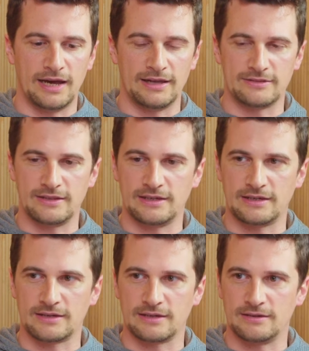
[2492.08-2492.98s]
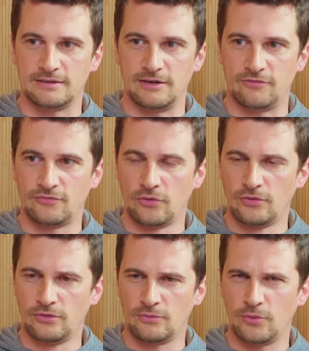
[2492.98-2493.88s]
I think, a
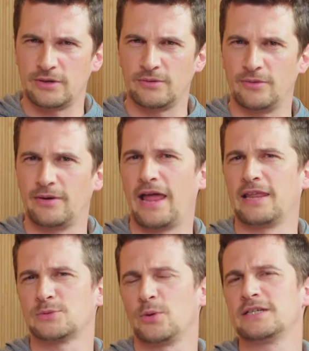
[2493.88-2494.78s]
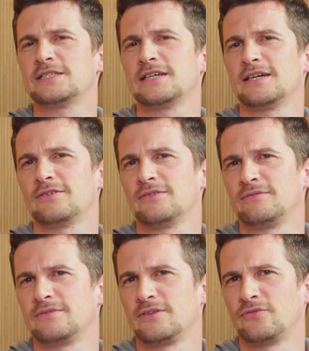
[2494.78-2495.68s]
full what, Alex? What is a
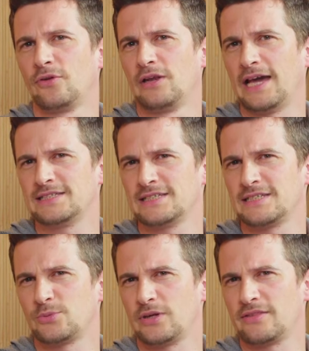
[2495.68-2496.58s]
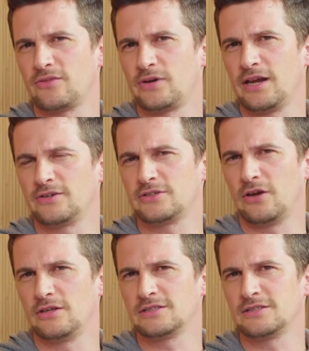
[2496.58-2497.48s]
the full license? Is what three hundred
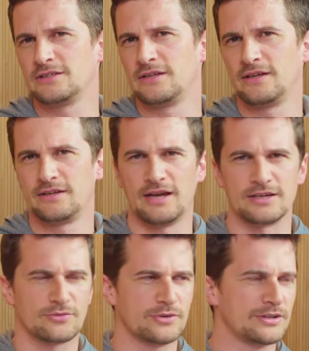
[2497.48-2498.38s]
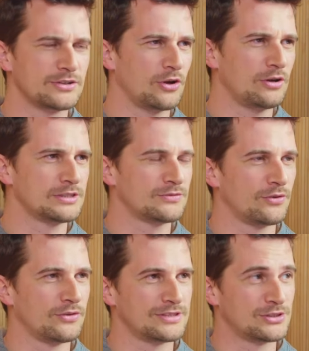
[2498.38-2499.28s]
dollars? Yeah, three hundred dollars
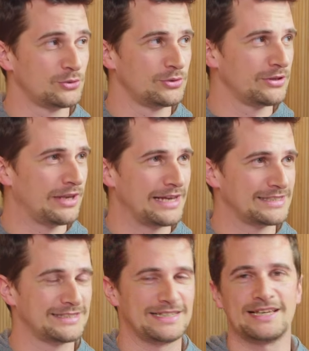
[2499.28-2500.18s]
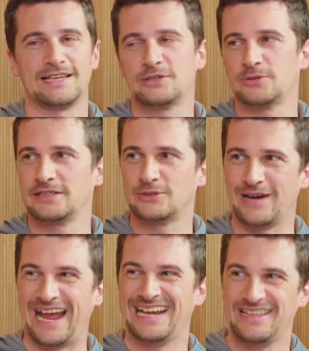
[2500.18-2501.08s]
for the studio license that can literally
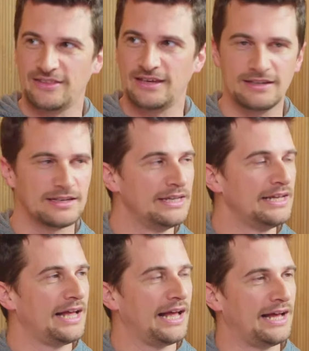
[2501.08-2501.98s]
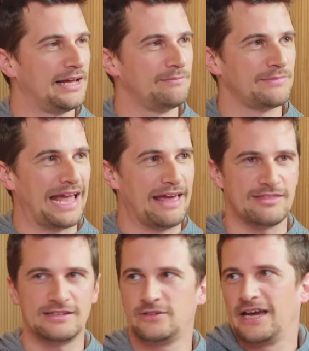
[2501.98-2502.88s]
do anything, um,
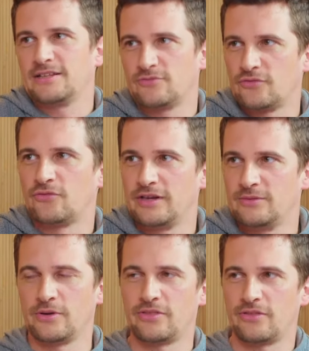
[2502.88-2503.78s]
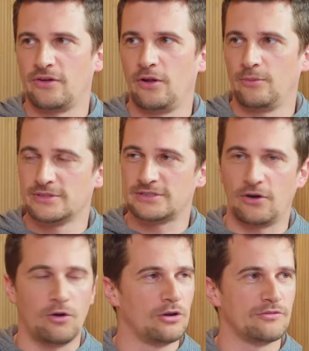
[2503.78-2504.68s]
and then you get it for free with almost
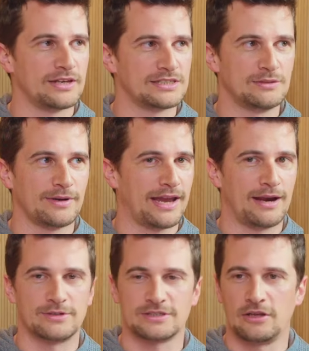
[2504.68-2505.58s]
all of their cinema cameras